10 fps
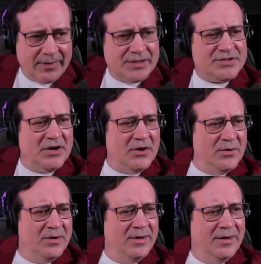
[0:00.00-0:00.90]

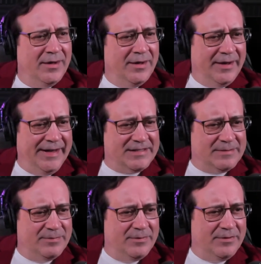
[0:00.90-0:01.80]
So
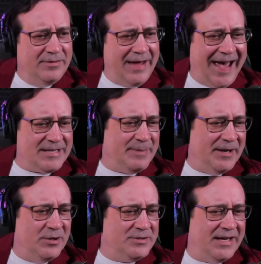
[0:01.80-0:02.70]
it's
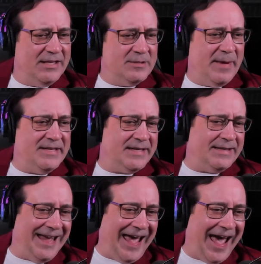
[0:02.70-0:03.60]
Hazbin Hotel is
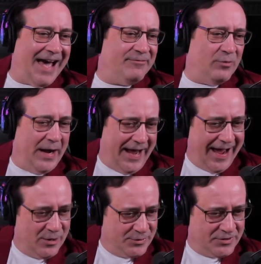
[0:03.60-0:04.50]
basically a halfway
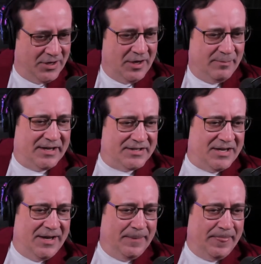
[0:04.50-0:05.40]
house
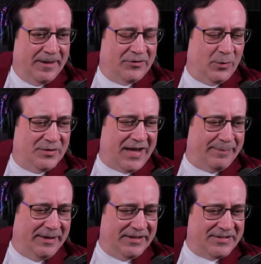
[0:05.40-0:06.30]
because so what's
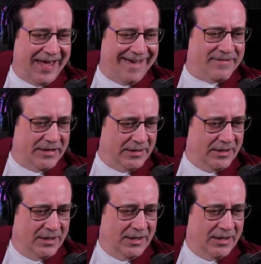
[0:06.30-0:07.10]
happening is heaven